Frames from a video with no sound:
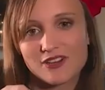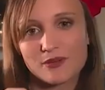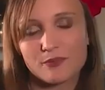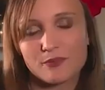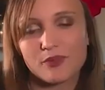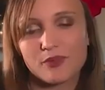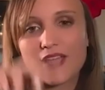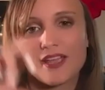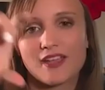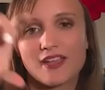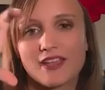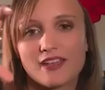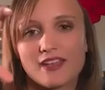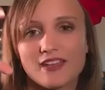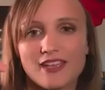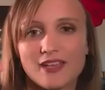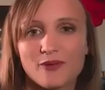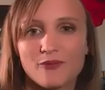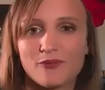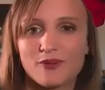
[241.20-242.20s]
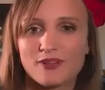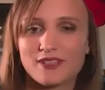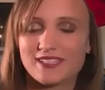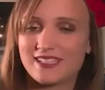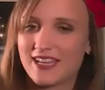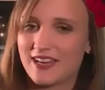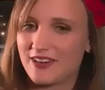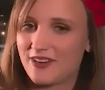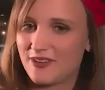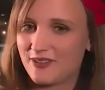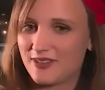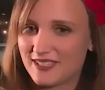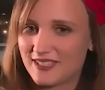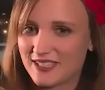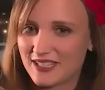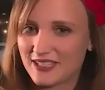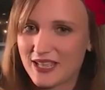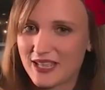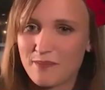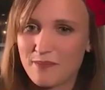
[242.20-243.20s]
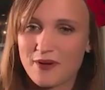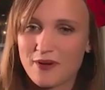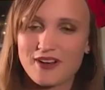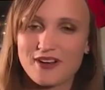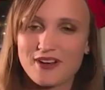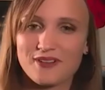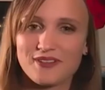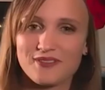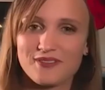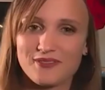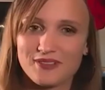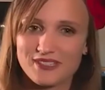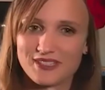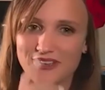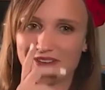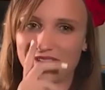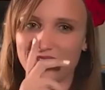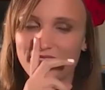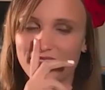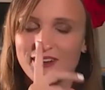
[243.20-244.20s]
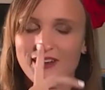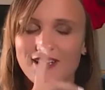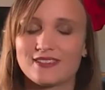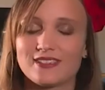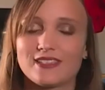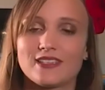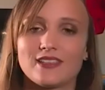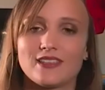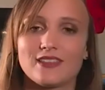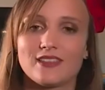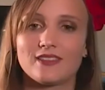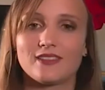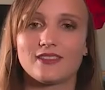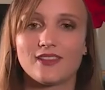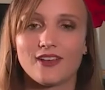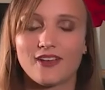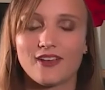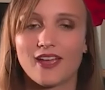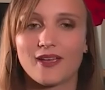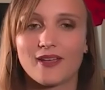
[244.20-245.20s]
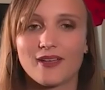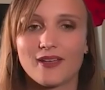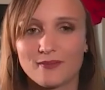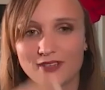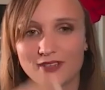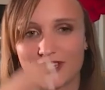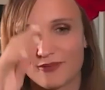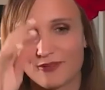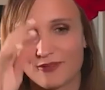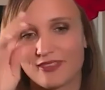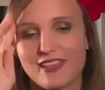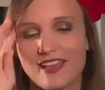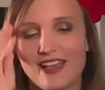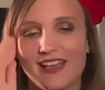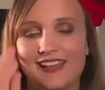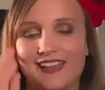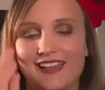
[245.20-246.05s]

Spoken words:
playing it again once I noticed that part was over. I was like, okay, I'm done with that.